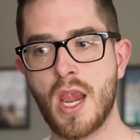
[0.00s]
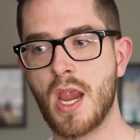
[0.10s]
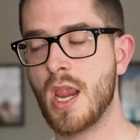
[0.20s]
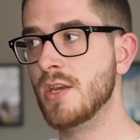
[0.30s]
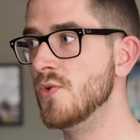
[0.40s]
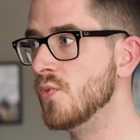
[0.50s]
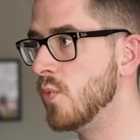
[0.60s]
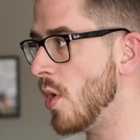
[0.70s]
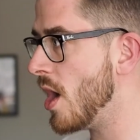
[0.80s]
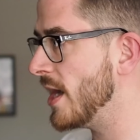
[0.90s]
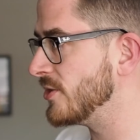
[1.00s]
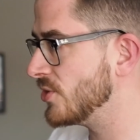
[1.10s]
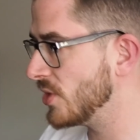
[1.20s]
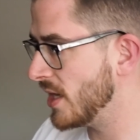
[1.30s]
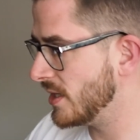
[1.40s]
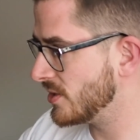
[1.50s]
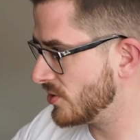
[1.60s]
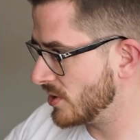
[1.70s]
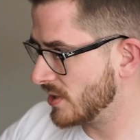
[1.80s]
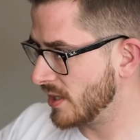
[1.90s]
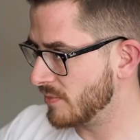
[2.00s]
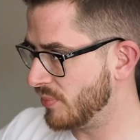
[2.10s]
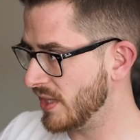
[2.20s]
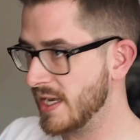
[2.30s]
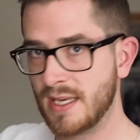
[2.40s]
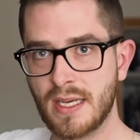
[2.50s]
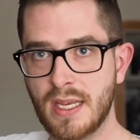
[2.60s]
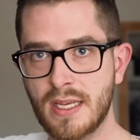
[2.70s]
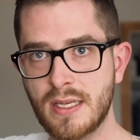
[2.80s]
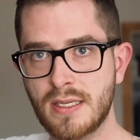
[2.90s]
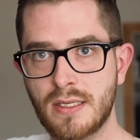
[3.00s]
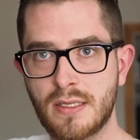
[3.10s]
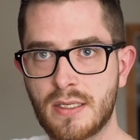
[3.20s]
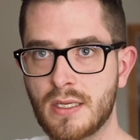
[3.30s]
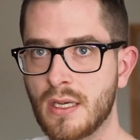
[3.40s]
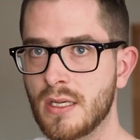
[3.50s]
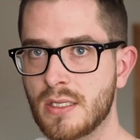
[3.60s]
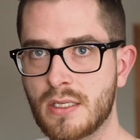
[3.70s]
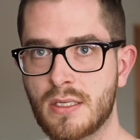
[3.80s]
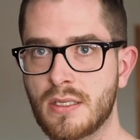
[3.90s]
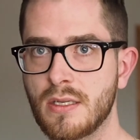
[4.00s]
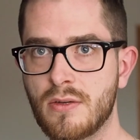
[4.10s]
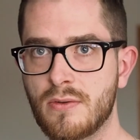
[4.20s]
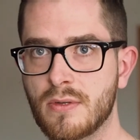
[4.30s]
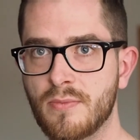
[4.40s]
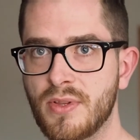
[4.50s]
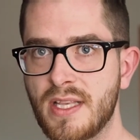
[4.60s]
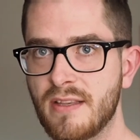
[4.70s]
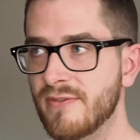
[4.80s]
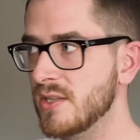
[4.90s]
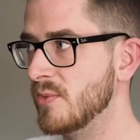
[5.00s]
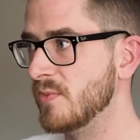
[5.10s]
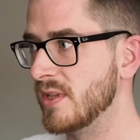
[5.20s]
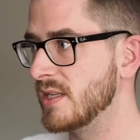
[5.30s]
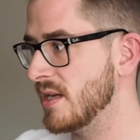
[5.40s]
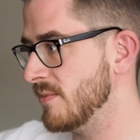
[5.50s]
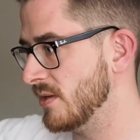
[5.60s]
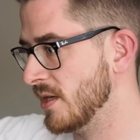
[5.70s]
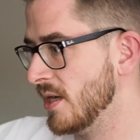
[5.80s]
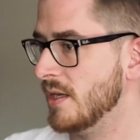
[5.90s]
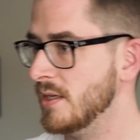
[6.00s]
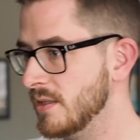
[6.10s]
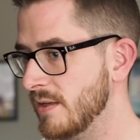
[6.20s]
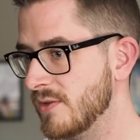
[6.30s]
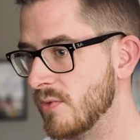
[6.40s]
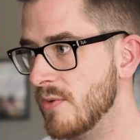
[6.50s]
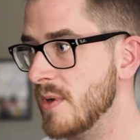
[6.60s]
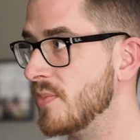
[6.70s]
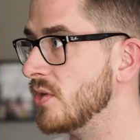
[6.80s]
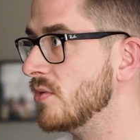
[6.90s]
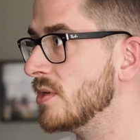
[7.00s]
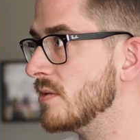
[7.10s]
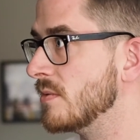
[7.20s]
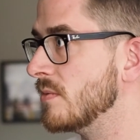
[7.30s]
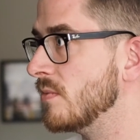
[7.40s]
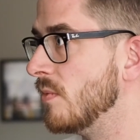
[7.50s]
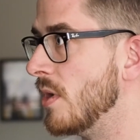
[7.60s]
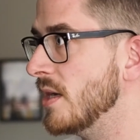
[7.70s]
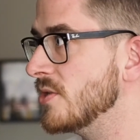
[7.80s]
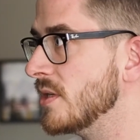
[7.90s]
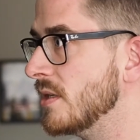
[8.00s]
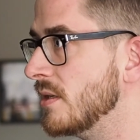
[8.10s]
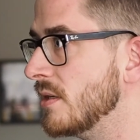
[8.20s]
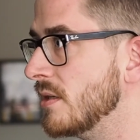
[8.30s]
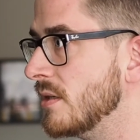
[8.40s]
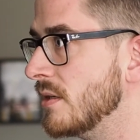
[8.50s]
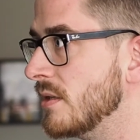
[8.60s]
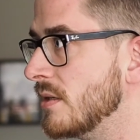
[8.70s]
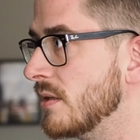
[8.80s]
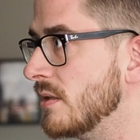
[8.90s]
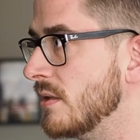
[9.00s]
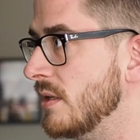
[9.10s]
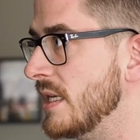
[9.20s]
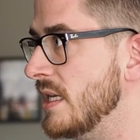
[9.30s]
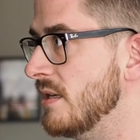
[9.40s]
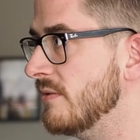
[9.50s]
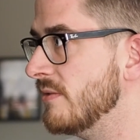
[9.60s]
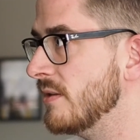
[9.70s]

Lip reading: And you watch, and it's just like plane is still completely visible by the time it leaves the runway, but you just watch it leave,